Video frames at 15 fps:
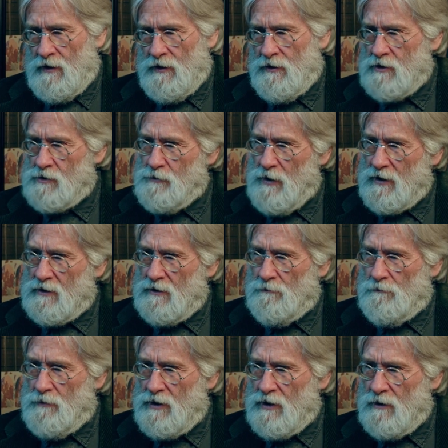You expect the
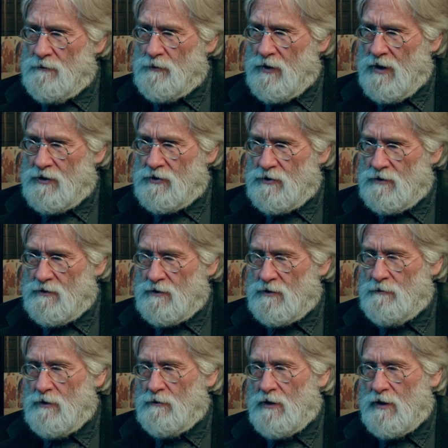big impression to
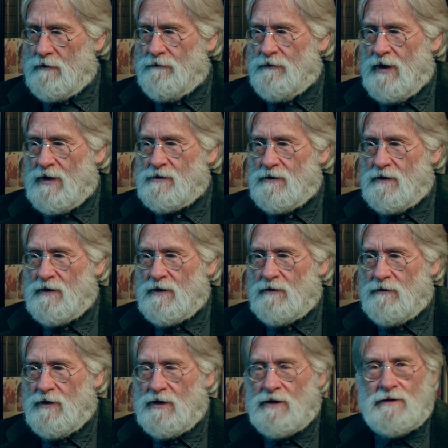be rather fascinating,
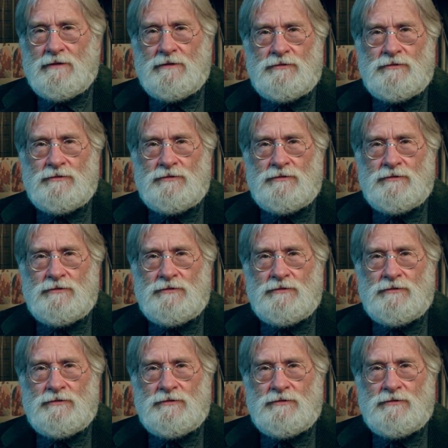right?